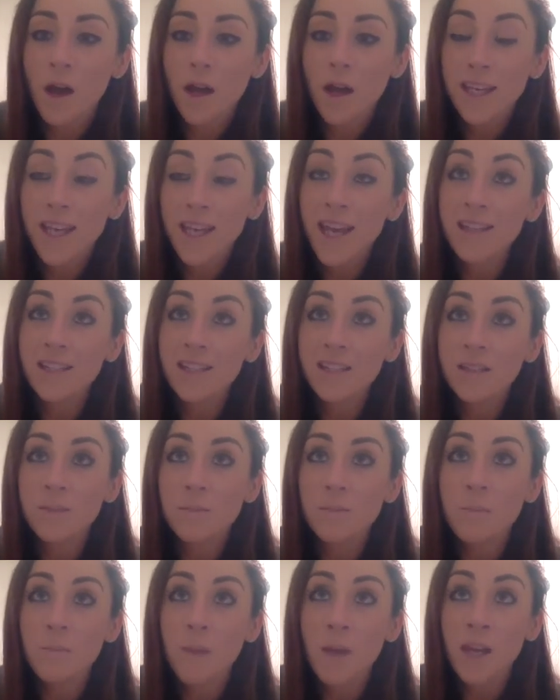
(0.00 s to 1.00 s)
guess
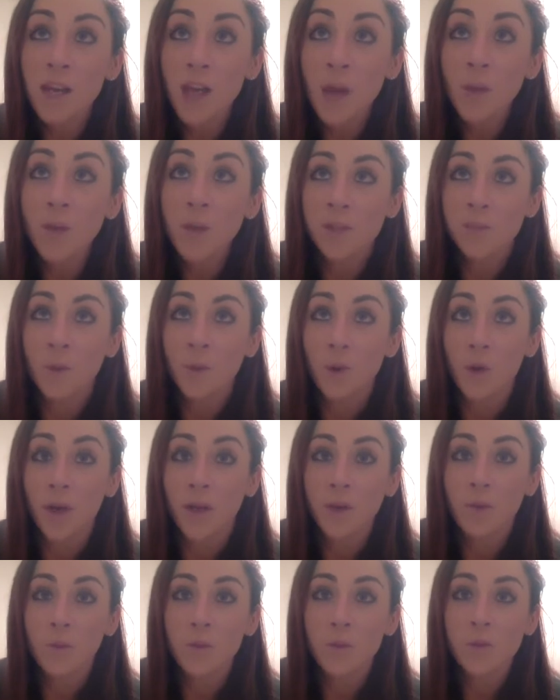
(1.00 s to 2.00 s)
my lowest
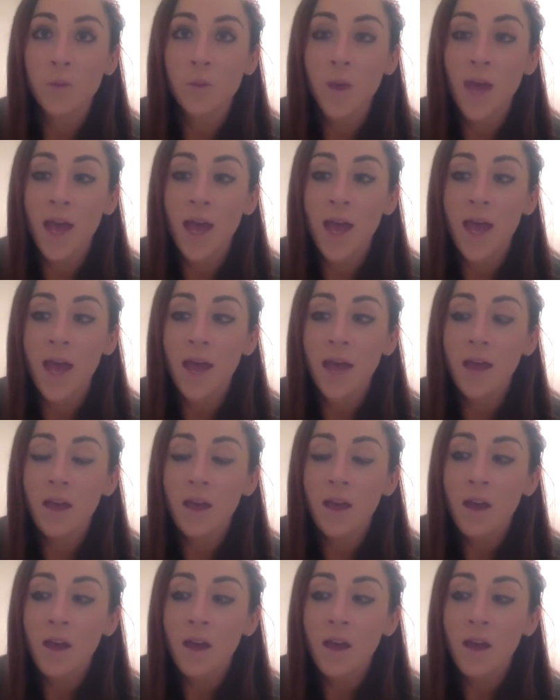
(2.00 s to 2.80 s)
point was where